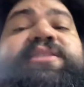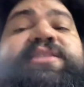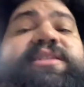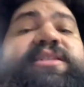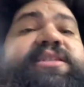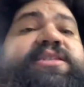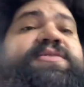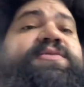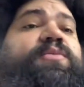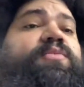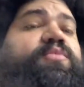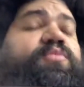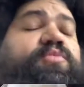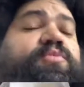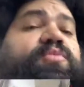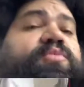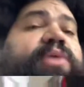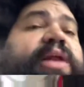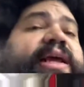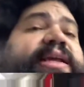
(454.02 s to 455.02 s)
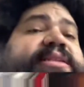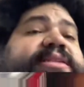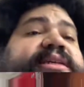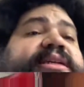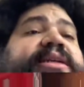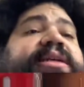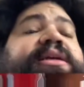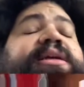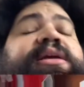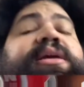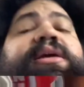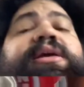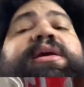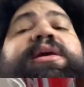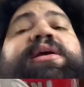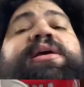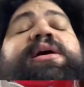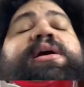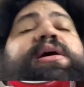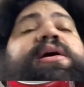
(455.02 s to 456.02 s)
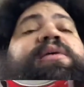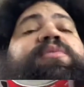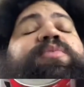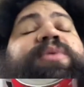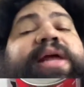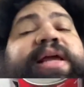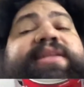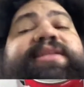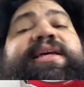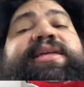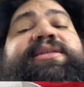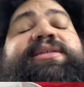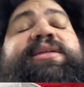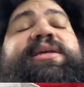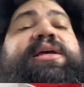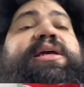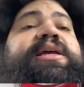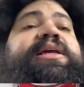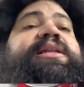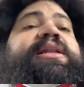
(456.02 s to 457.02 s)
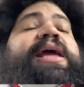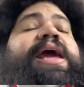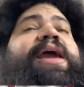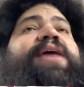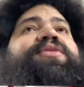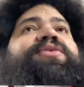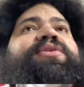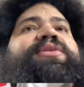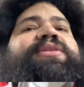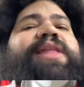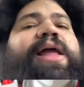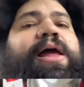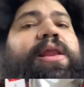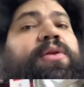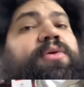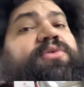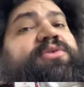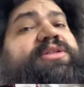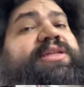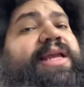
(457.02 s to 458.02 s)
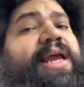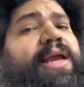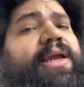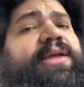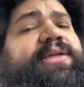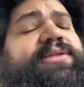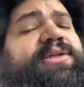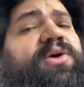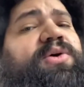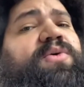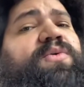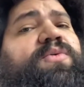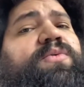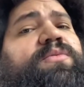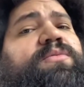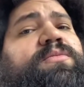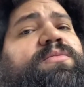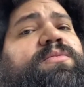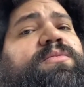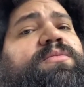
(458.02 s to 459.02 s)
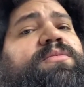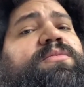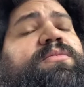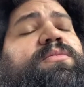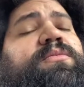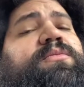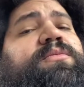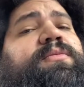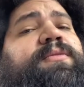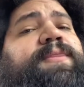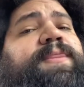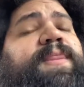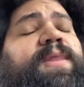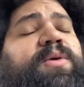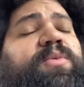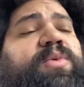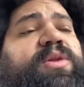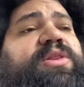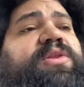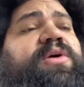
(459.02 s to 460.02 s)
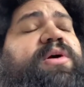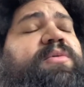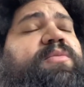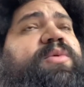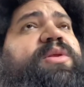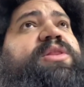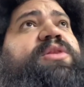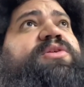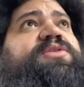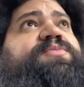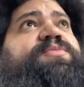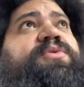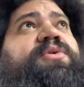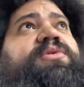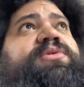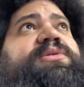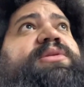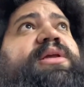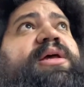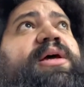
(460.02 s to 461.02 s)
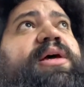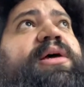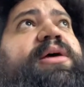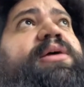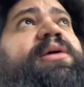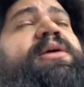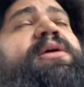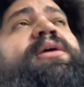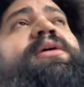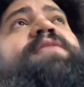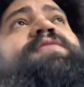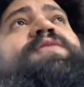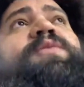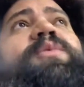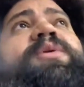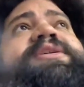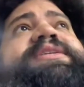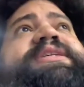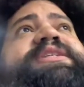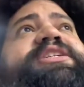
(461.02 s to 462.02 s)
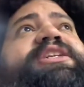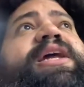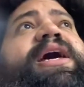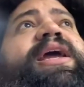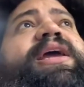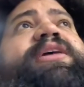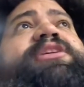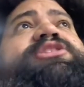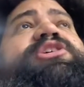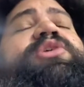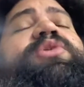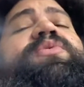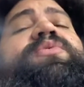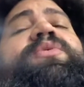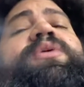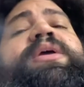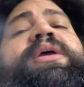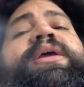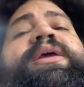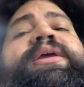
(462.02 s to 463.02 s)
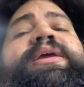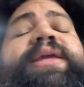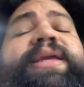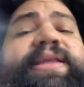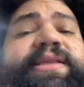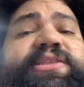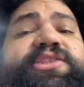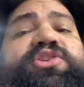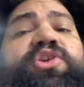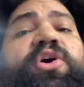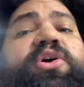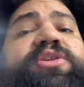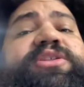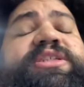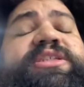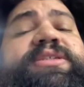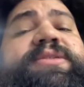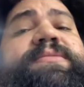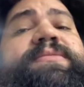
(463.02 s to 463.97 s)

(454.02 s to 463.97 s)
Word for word: is, from what I see, uh, what I test, it either downloads the ISO, the win- uh, Windows Pro uh, for workstation ISO, installs it,